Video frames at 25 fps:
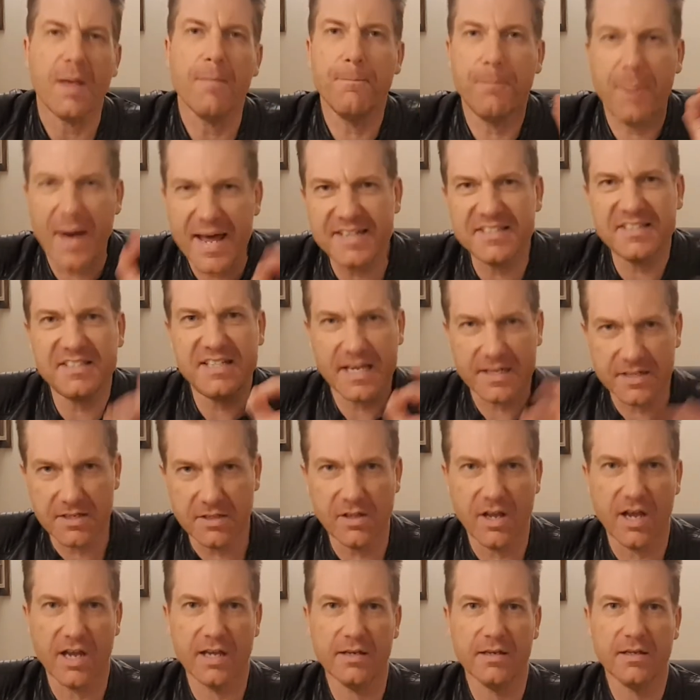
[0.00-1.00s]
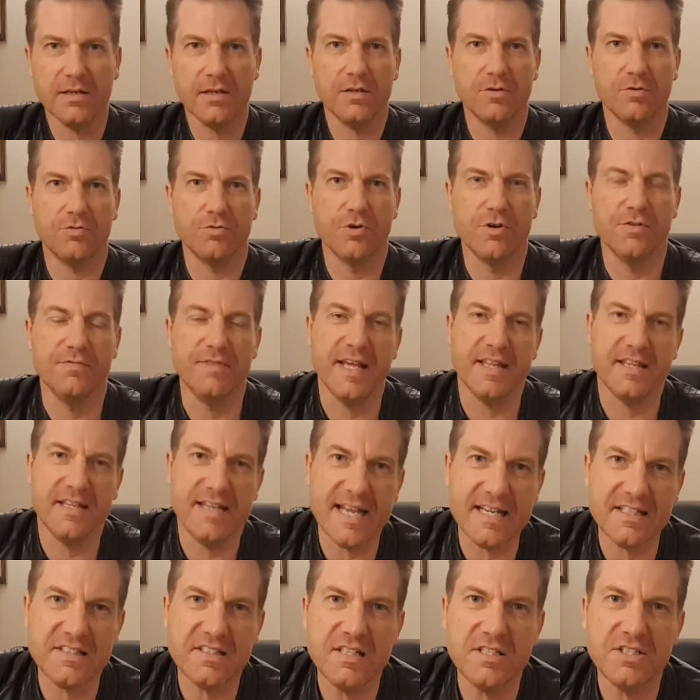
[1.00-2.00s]
but it's the underlying groove. Now, the
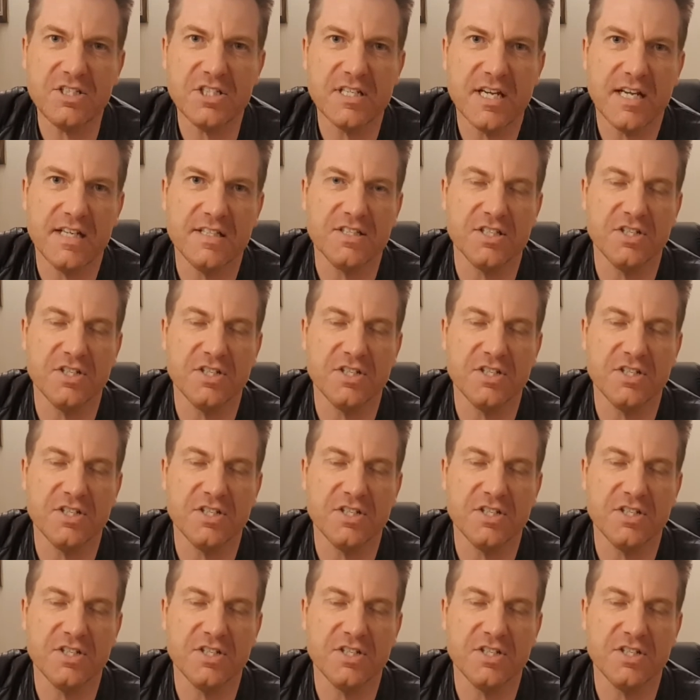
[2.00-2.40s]
next thing you need